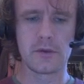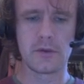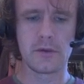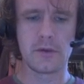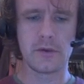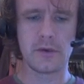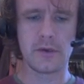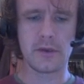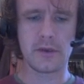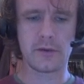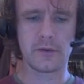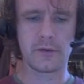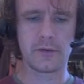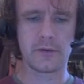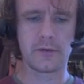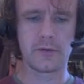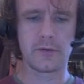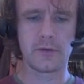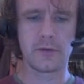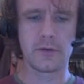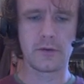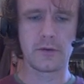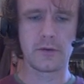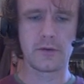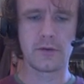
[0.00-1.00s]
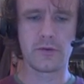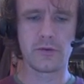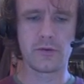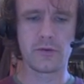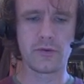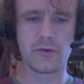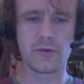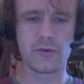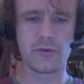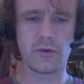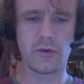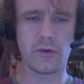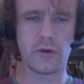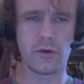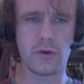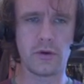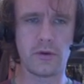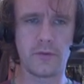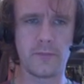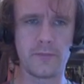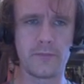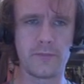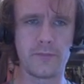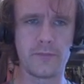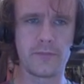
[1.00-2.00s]
Next, draw.
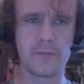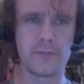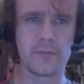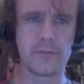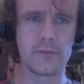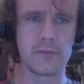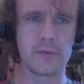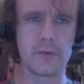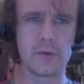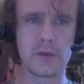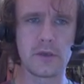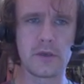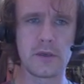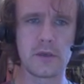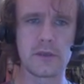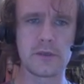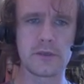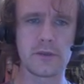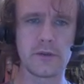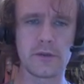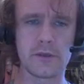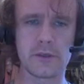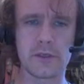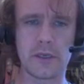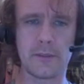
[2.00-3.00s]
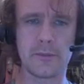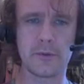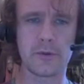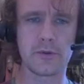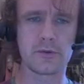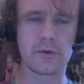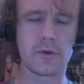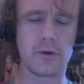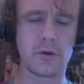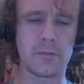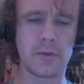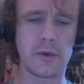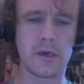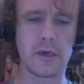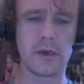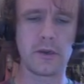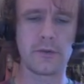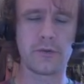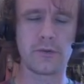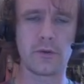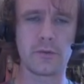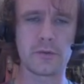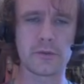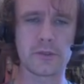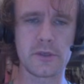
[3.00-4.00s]
So the top of the draw pile is
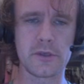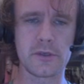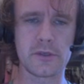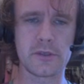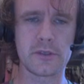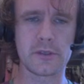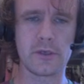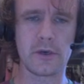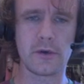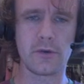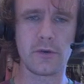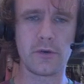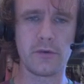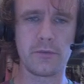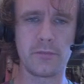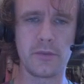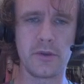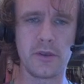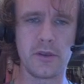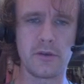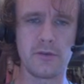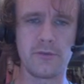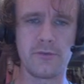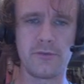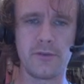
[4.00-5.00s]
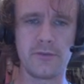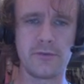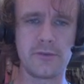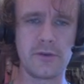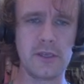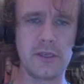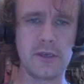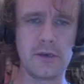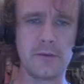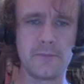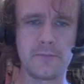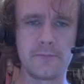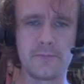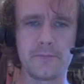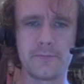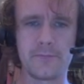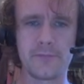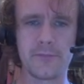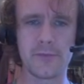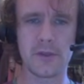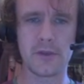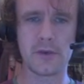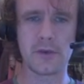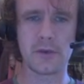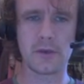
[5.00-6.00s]
always going to start off being 15.
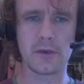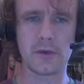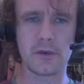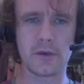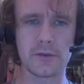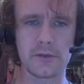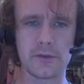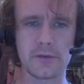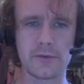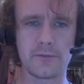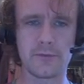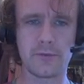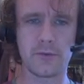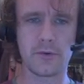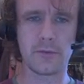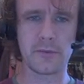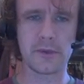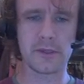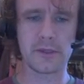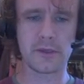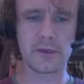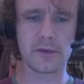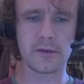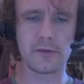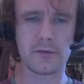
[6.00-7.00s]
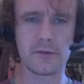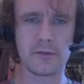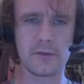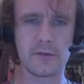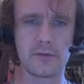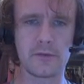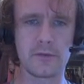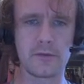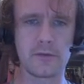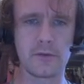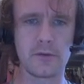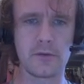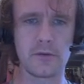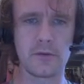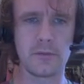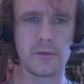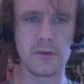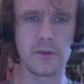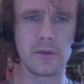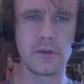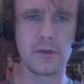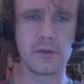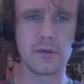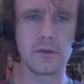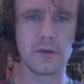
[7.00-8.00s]
And again, I'll just format that because it's going to
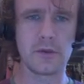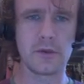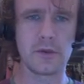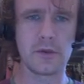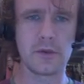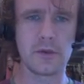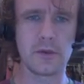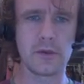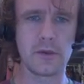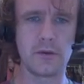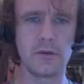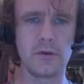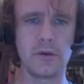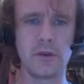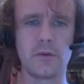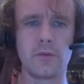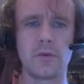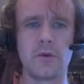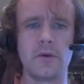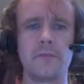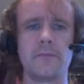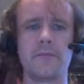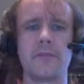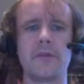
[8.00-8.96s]
be a unique one.